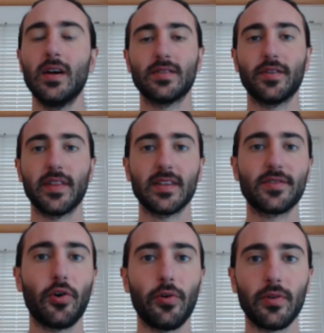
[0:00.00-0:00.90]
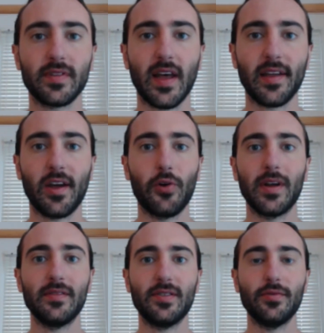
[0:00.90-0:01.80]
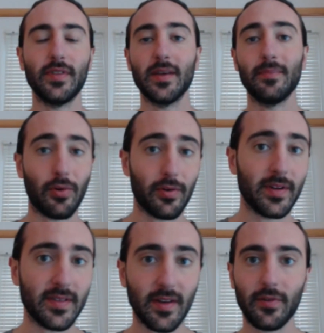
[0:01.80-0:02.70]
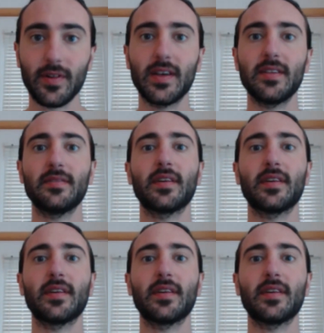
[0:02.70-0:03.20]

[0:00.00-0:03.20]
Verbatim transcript: So in this course, I go into the importance of release,